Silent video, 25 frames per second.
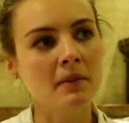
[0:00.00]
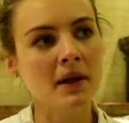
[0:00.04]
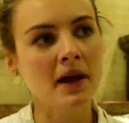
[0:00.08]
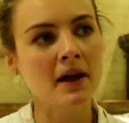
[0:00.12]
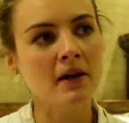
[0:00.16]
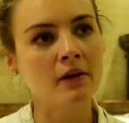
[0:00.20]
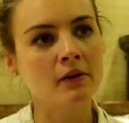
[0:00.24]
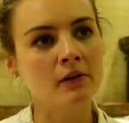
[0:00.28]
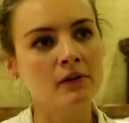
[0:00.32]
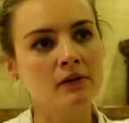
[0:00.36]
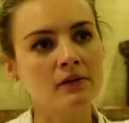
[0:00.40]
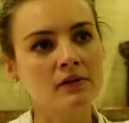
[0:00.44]

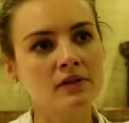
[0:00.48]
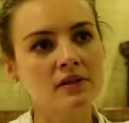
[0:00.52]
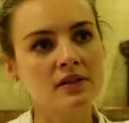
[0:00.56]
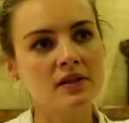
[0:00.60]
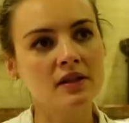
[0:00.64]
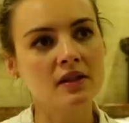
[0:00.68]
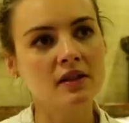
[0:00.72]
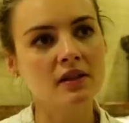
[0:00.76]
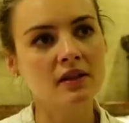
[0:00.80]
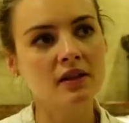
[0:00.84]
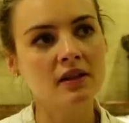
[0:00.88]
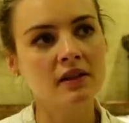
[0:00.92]
out
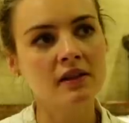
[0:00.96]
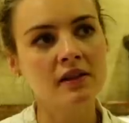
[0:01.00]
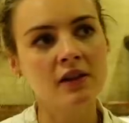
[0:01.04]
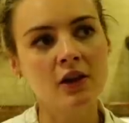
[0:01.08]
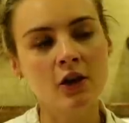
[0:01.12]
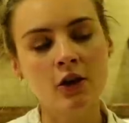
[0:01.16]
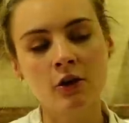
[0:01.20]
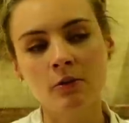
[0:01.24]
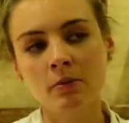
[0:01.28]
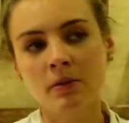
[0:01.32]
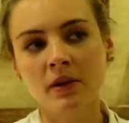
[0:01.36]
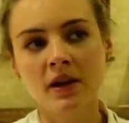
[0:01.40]
in the
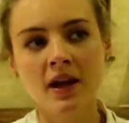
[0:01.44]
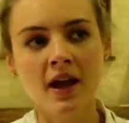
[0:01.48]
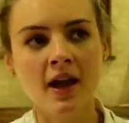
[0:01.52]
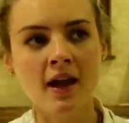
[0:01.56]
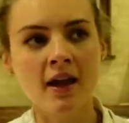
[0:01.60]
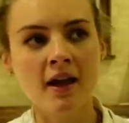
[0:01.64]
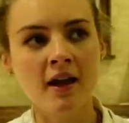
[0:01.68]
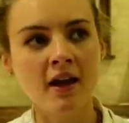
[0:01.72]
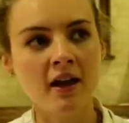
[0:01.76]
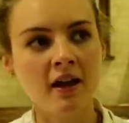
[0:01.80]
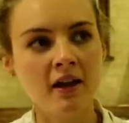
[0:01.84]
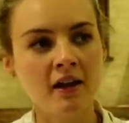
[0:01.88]
open
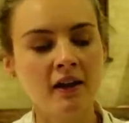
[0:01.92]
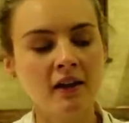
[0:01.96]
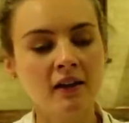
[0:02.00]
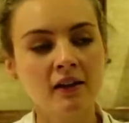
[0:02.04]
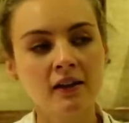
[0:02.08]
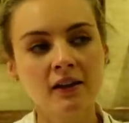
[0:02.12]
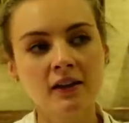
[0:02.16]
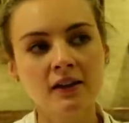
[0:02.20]
air.